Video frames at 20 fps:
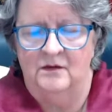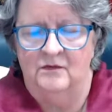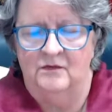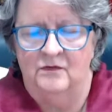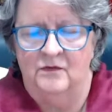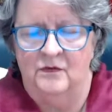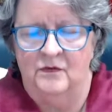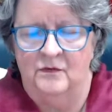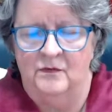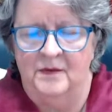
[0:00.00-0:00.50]

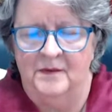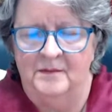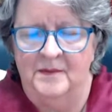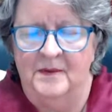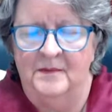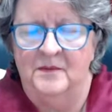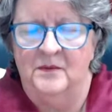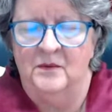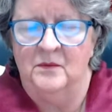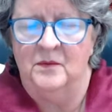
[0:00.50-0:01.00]
For
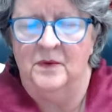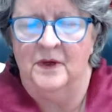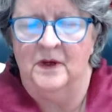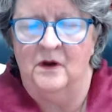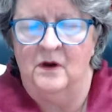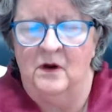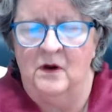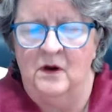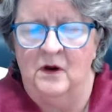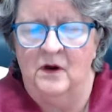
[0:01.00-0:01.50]
remember, we
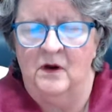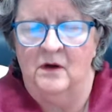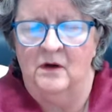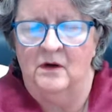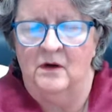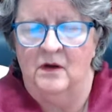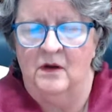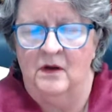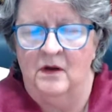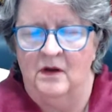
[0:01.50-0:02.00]
are
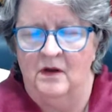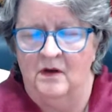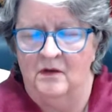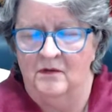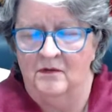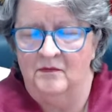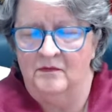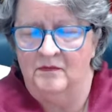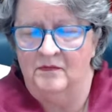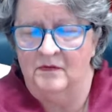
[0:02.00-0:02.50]

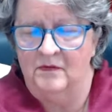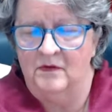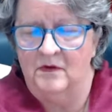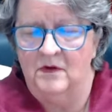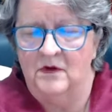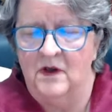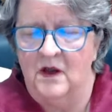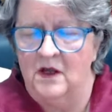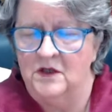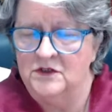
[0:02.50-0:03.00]
of
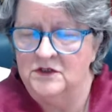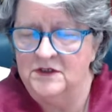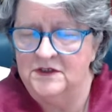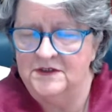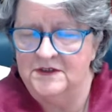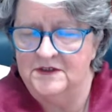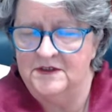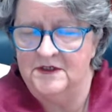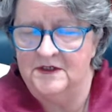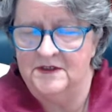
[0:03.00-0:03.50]

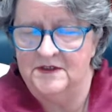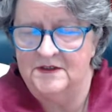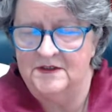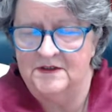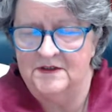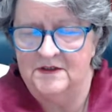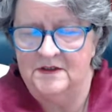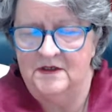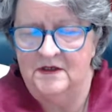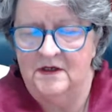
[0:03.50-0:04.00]
consciousness
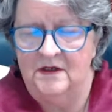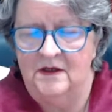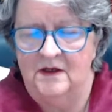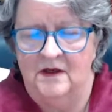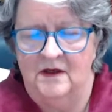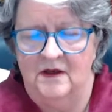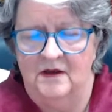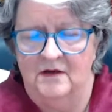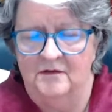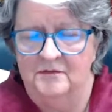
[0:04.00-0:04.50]

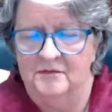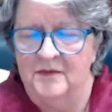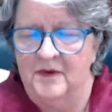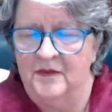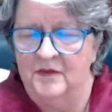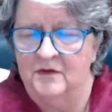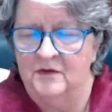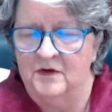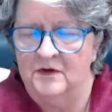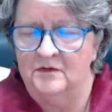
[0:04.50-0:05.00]
of
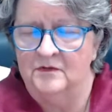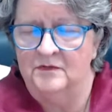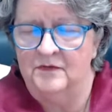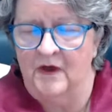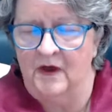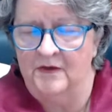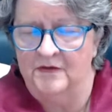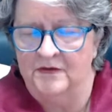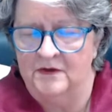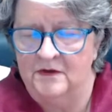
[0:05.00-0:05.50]
mother and
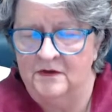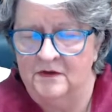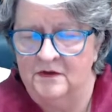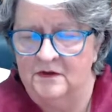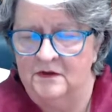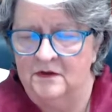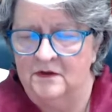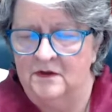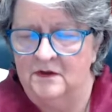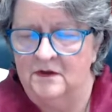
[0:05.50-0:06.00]
father,